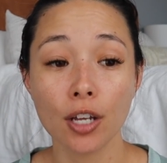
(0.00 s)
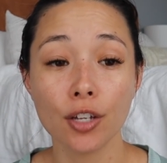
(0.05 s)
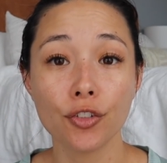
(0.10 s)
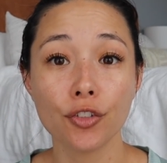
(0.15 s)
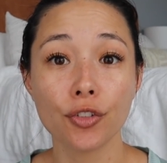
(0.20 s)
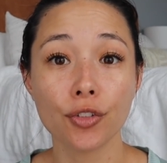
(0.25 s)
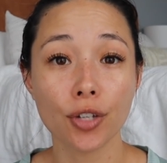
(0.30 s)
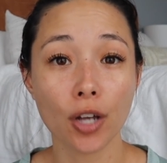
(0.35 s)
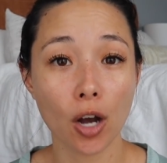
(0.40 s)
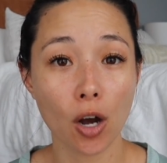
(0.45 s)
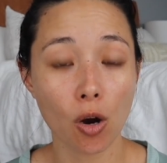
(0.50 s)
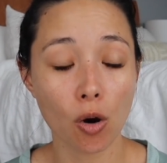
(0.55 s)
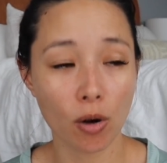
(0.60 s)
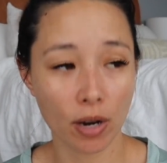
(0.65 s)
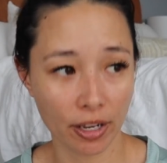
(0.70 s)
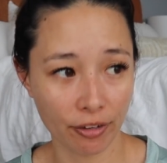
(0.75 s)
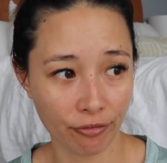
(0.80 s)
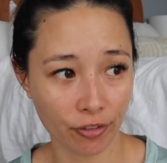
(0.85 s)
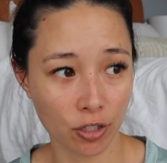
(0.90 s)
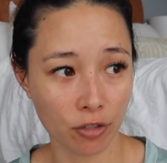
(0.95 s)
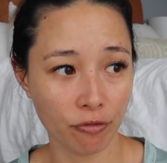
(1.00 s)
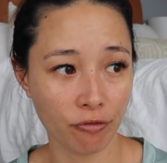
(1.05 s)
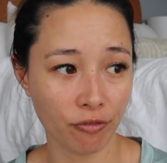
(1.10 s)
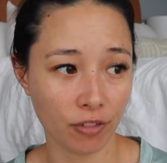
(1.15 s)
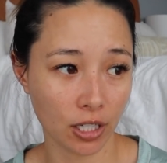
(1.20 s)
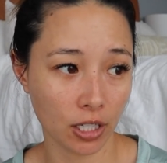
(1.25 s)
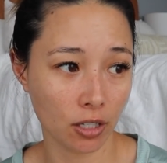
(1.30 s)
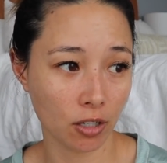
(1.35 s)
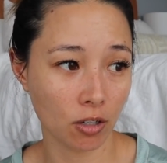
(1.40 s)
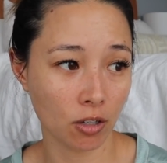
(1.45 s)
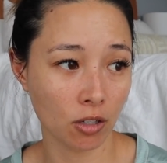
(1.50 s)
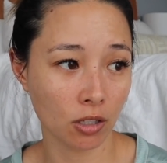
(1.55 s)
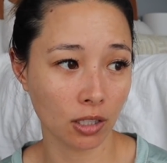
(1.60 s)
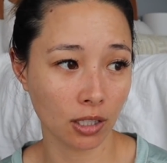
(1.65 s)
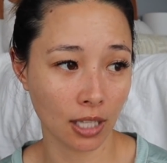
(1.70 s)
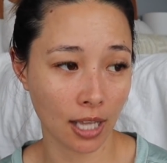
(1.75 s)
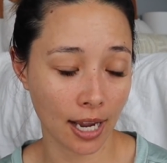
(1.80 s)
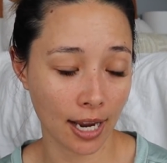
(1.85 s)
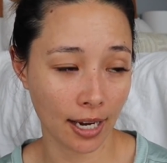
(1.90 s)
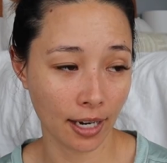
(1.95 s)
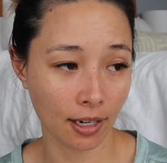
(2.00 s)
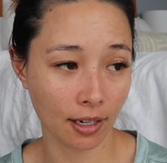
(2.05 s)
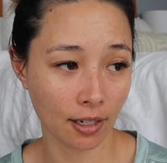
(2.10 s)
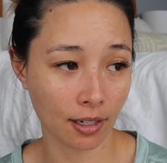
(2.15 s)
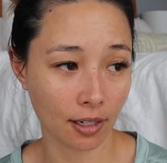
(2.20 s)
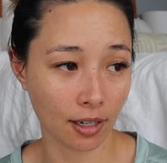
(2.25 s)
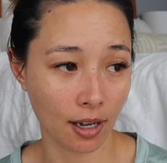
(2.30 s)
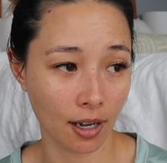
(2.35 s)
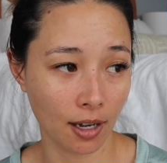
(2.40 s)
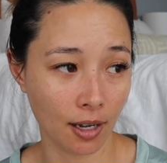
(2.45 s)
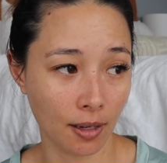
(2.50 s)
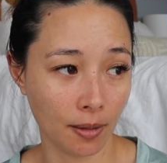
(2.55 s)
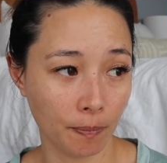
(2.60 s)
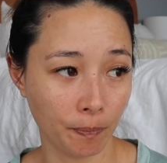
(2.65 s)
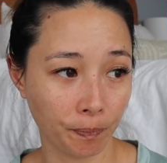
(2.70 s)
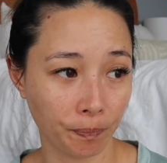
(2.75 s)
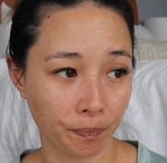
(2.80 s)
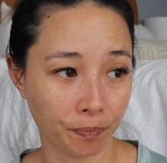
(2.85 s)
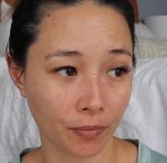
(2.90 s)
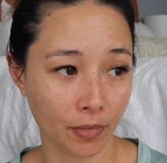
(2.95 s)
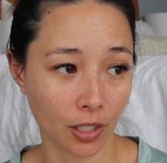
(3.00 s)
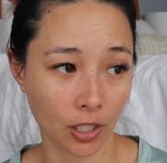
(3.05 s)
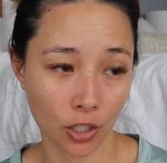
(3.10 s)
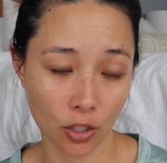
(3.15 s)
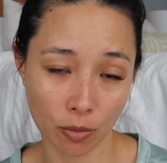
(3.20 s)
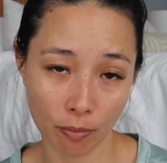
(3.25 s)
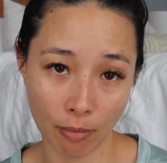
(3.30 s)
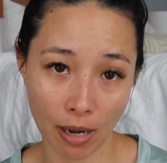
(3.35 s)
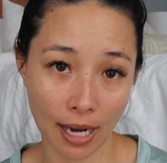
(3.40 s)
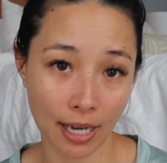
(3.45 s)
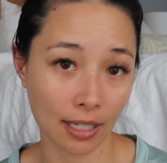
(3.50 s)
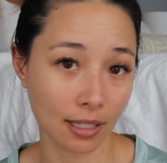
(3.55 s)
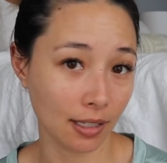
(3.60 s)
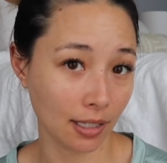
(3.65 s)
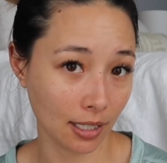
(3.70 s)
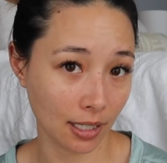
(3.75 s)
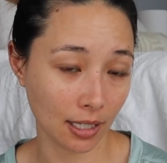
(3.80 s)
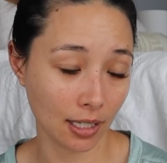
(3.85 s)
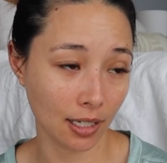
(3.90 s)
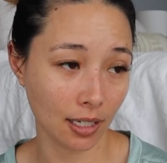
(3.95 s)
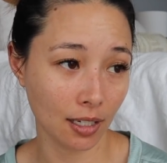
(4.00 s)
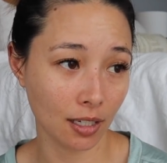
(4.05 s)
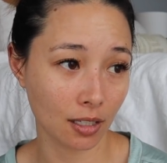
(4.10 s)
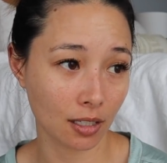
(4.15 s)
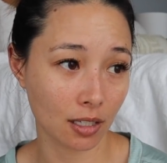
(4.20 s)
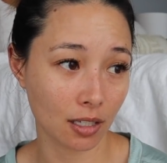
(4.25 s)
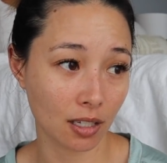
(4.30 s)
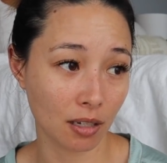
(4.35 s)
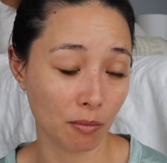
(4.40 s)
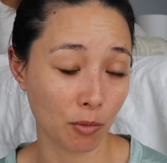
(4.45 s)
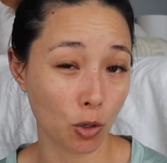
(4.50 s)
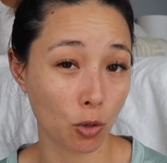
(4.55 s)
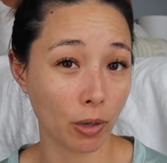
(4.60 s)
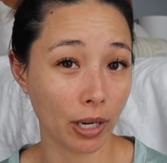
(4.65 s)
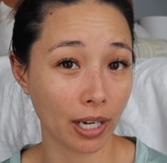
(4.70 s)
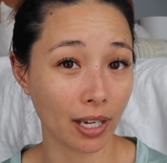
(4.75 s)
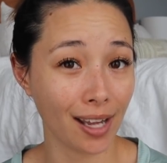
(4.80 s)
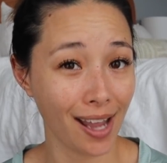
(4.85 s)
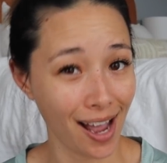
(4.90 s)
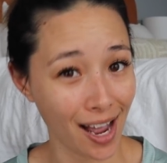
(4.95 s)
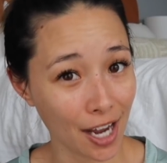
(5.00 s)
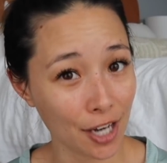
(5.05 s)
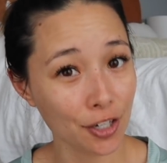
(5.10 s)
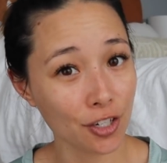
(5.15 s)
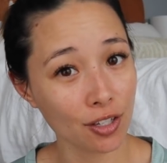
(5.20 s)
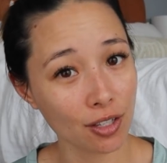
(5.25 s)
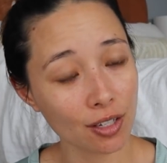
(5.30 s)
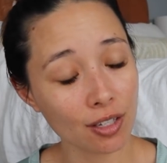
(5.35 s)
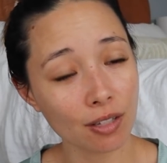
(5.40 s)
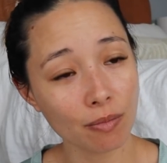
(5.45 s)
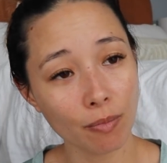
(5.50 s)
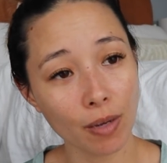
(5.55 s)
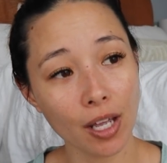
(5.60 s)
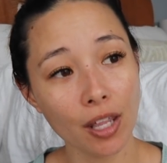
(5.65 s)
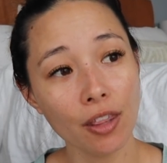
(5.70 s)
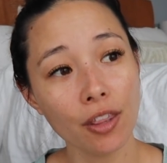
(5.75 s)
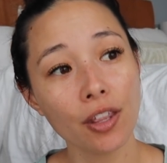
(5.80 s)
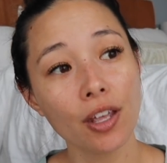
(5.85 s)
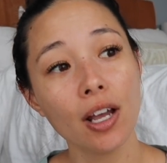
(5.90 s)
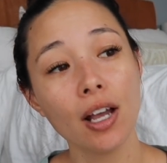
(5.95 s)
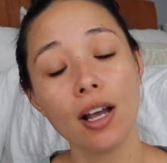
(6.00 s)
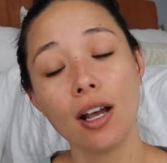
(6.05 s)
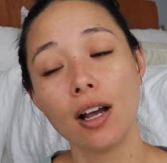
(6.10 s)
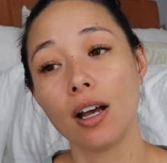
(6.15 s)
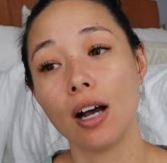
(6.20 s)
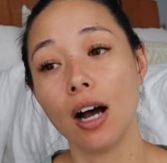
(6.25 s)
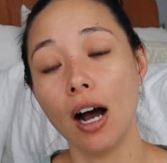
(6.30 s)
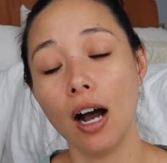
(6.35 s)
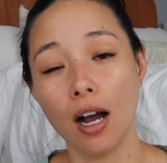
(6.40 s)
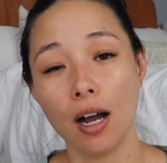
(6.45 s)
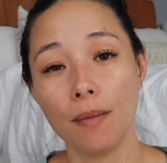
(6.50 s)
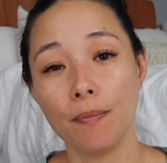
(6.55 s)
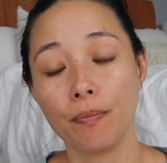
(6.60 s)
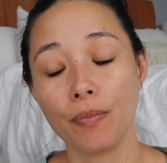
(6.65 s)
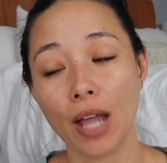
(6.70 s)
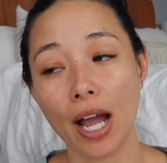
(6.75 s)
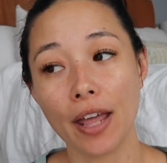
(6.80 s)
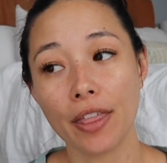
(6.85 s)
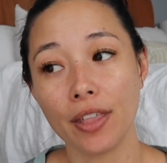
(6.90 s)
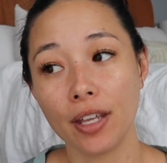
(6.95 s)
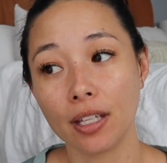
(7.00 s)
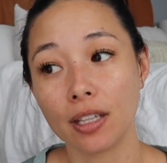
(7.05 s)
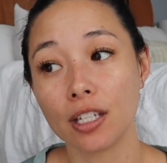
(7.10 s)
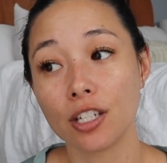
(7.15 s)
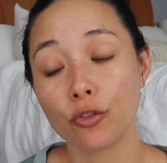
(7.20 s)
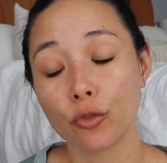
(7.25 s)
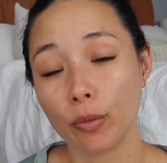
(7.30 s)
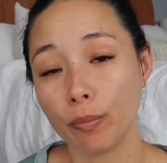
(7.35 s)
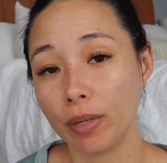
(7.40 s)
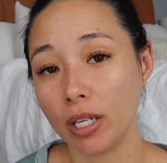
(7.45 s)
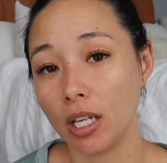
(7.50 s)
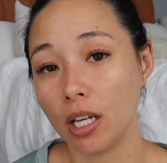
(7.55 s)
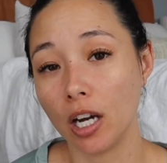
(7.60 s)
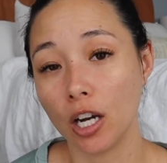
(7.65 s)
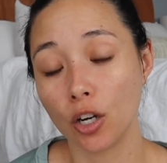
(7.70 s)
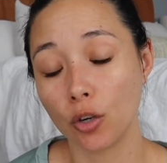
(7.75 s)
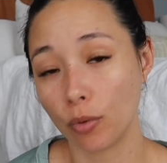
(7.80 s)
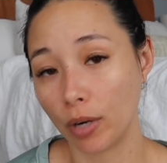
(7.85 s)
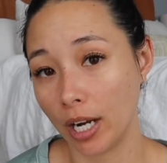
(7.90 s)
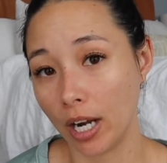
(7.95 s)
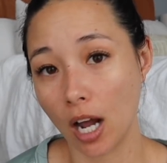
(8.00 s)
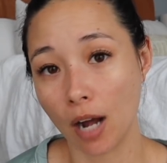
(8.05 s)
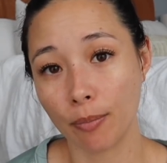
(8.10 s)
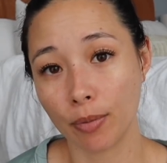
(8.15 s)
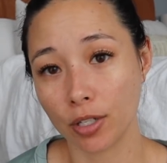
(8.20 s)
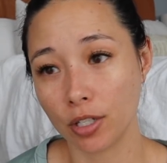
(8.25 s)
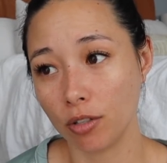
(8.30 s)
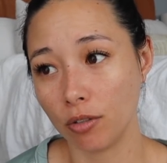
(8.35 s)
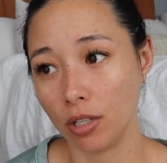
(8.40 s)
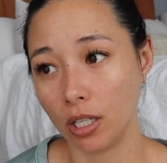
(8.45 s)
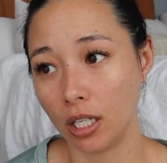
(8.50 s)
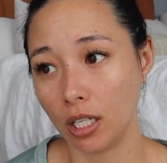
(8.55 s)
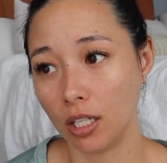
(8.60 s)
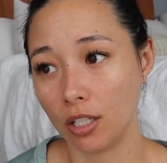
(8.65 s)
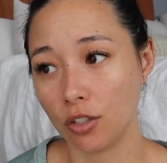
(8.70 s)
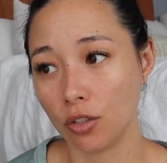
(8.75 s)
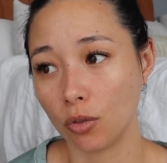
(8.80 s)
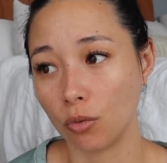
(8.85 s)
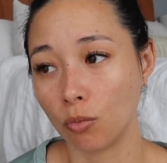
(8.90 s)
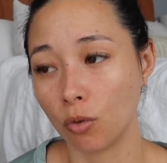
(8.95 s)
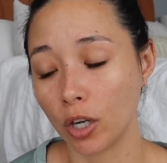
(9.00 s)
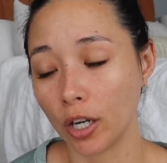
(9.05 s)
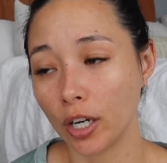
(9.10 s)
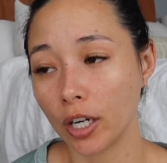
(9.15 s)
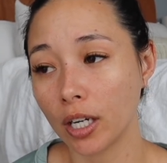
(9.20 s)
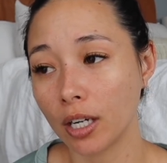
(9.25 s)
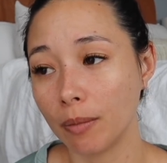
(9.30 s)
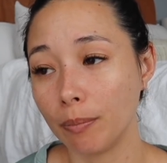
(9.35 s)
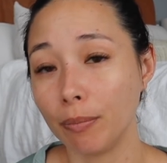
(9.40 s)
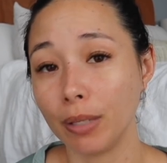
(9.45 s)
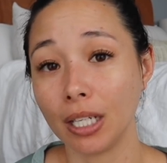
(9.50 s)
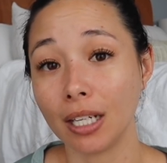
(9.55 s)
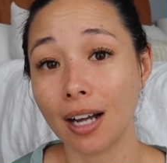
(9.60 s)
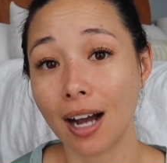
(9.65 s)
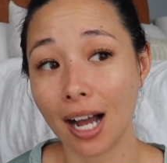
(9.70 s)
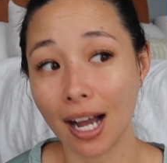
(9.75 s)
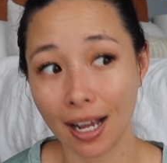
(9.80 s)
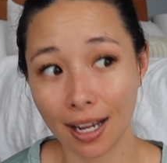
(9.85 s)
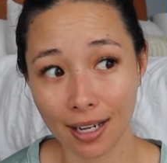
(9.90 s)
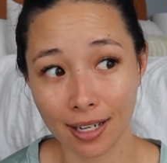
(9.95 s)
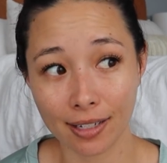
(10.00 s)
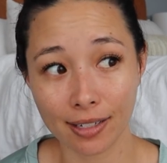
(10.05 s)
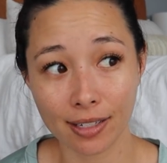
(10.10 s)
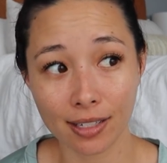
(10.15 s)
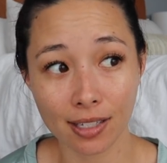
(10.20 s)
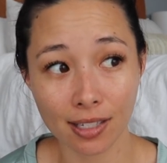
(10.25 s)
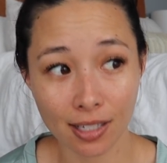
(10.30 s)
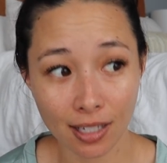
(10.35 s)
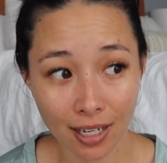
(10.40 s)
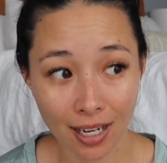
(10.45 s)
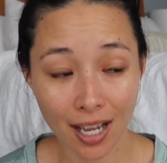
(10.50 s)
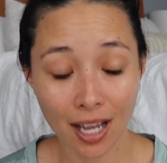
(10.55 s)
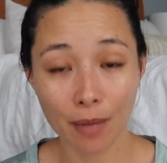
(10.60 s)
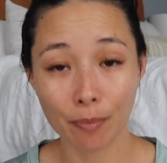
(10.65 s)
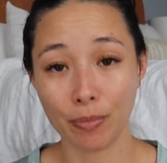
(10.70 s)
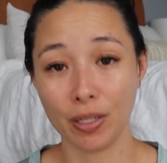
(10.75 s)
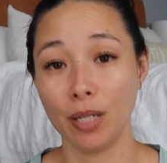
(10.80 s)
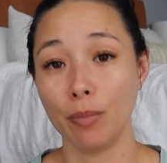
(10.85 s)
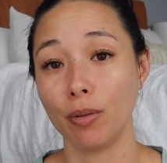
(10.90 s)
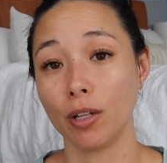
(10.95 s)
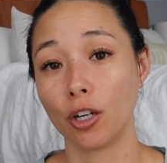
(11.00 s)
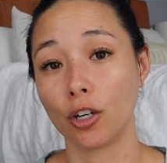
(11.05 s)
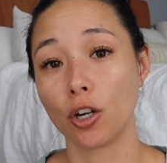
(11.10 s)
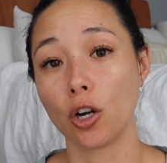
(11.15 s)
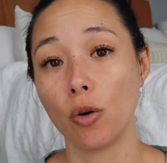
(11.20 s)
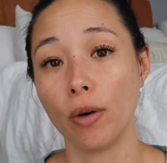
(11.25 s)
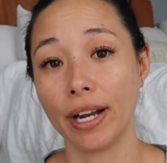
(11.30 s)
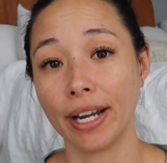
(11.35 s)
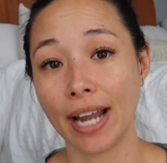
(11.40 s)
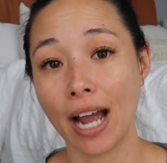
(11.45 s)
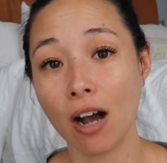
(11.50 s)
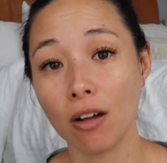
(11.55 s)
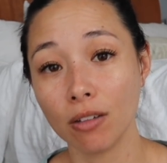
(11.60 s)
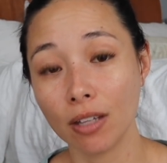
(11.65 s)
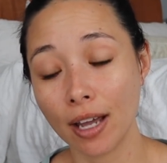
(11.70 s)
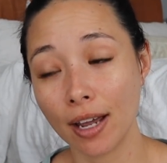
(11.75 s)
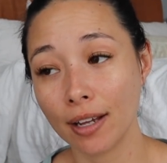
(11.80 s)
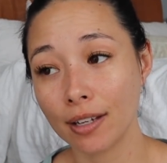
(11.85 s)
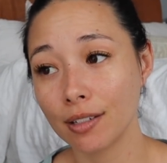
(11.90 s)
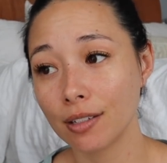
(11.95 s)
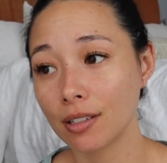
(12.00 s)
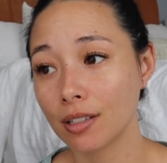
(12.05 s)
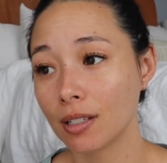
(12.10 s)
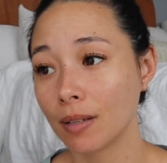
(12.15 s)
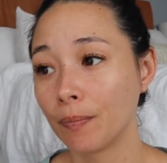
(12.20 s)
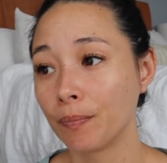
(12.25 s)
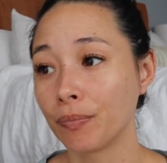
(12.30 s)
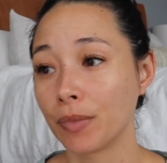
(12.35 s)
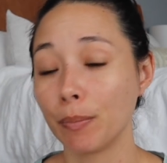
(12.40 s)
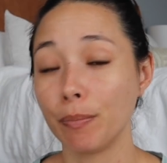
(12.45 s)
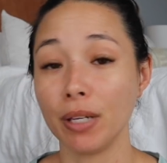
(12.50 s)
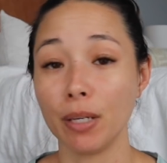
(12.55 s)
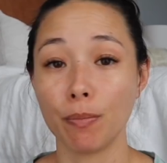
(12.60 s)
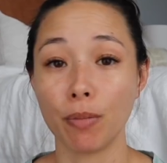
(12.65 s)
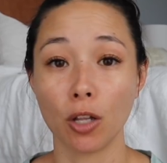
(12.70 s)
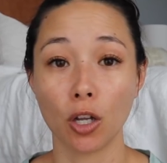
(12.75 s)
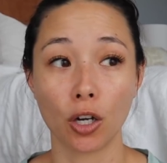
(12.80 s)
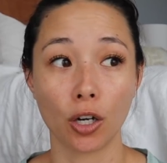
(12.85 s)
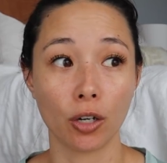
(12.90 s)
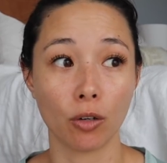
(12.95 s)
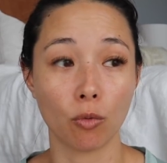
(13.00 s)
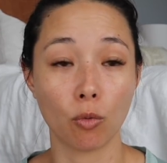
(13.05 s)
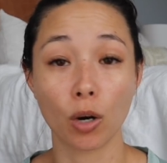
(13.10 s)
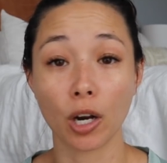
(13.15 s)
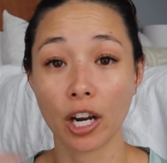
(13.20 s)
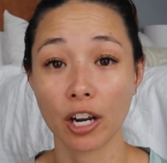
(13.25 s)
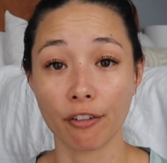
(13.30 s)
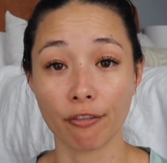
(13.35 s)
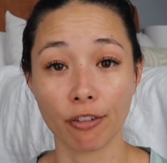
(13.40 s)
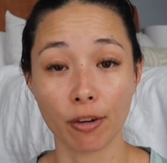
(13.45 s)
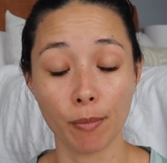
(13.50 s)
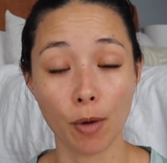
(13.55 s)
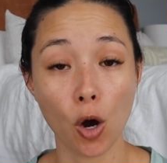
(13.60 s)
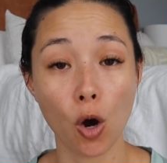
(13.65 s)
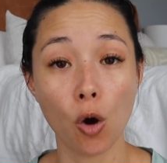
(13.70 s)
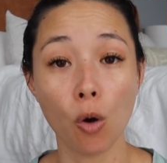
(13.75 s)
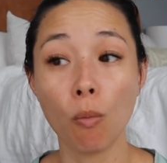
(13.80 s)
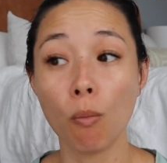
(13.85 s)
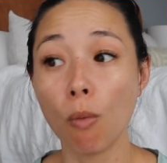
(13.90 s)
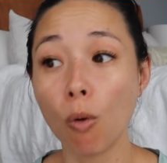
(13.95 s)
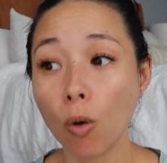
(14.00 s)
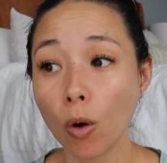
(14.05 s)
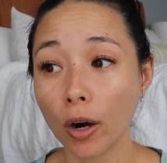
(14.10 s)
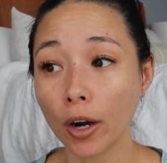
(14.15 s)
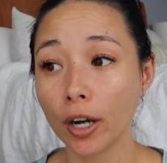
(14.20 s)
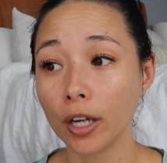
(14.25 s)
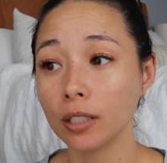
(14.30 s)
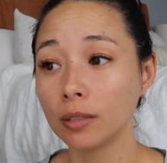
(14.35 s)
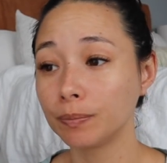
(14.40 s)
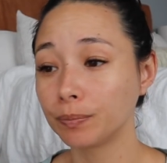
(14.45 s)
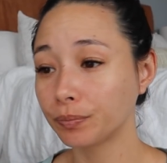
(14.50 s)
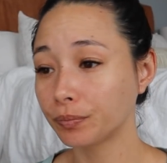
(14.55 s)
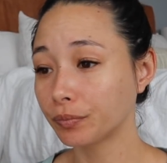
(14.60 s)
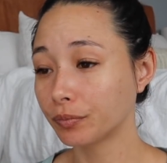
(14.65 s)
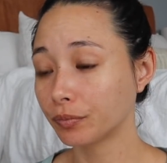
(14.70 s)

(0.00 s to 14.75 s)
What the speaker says: So if you feel like you might need some quick cash this month, I think this would be a great opportunity to work, because people are going out less, people are working from home more.